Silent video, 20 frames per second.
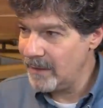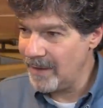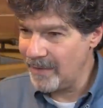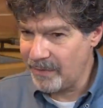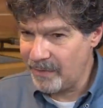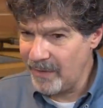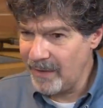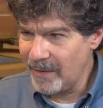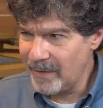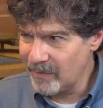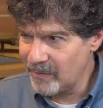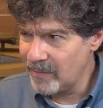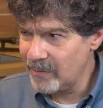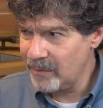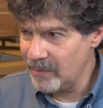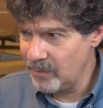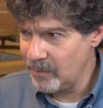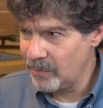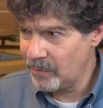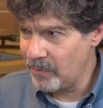I think is a
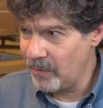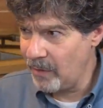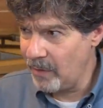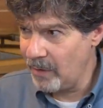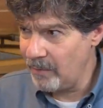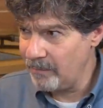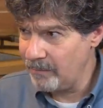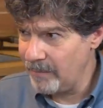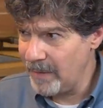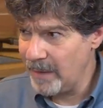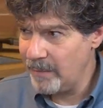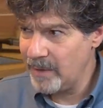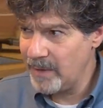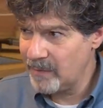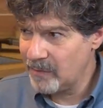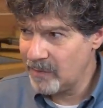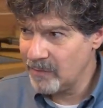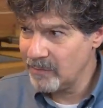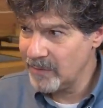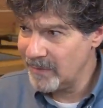new thought. Maybe
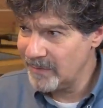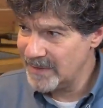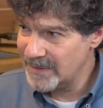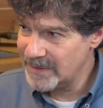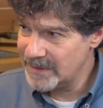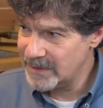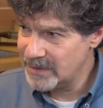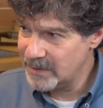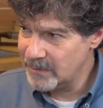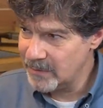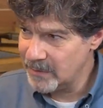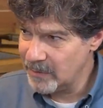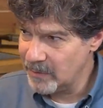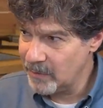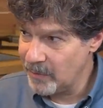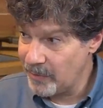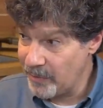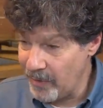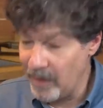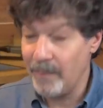it's a revisit to an
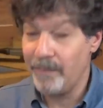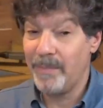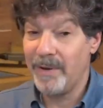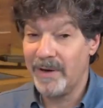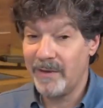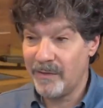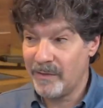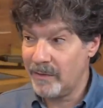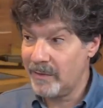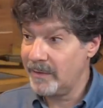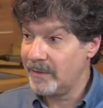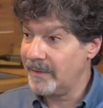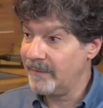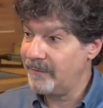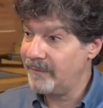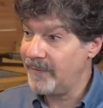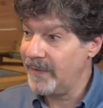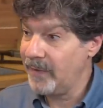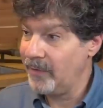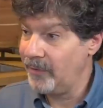old thought, but it certainly
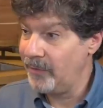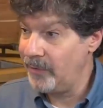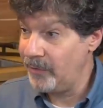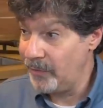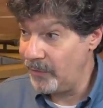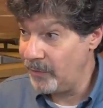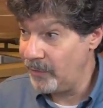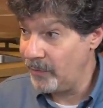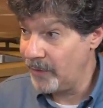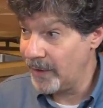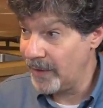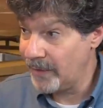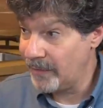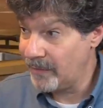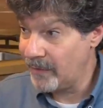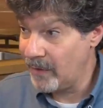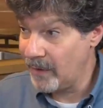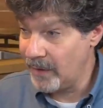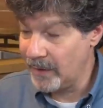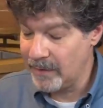felt new. And I
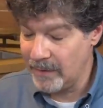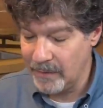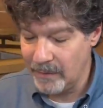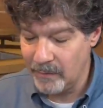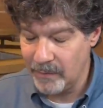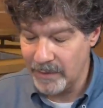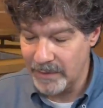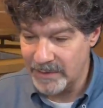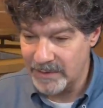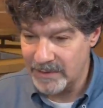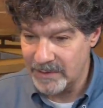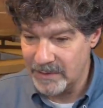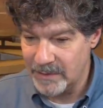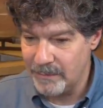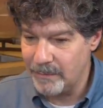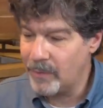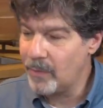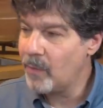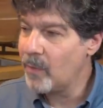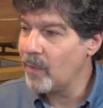thought it was
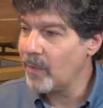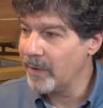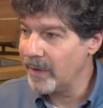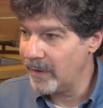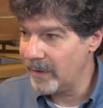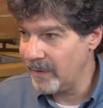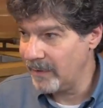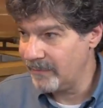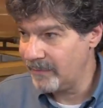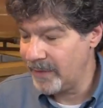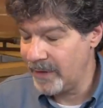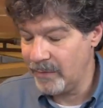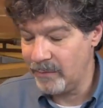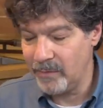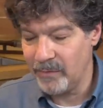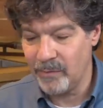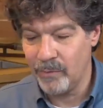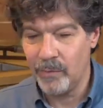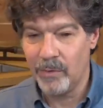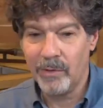important enough that it
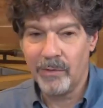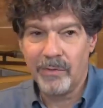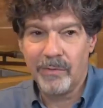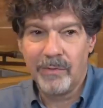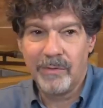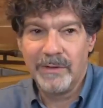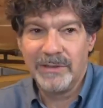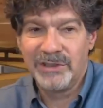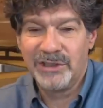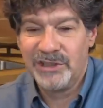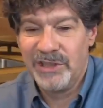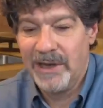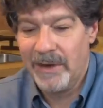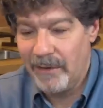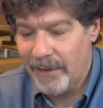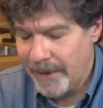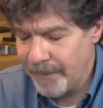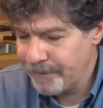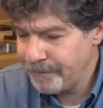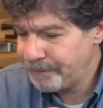was worth
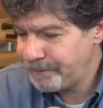sharing.